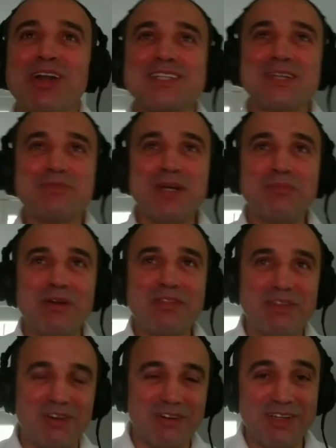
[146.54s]
September
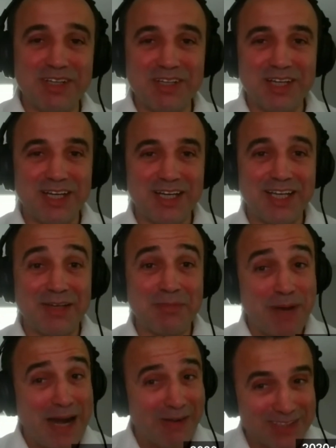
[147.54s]
13 in
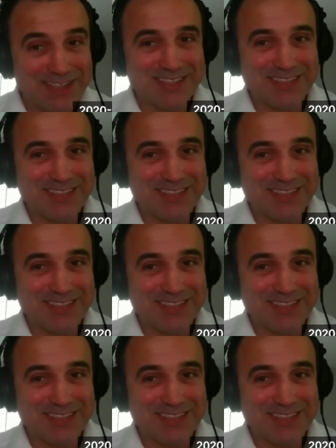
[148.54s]
Paris.